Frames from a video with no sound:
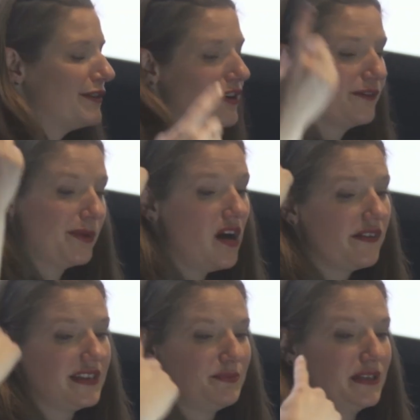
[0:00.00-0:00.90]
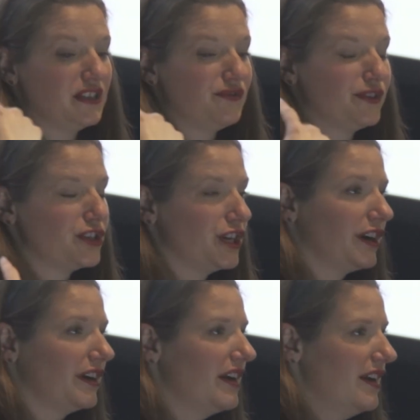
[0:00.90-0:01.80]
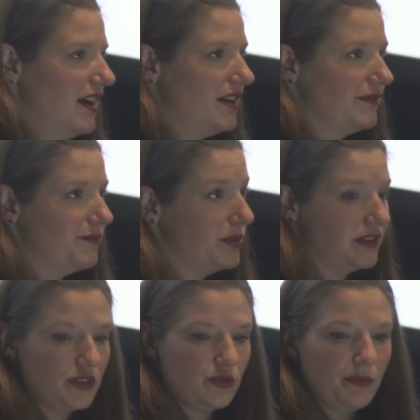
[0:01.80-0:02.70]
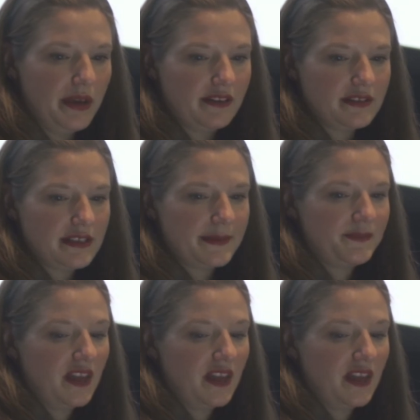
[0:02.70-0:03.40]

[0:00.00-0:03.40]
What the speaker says: know of, but all of these places for sure have built-in tool panels.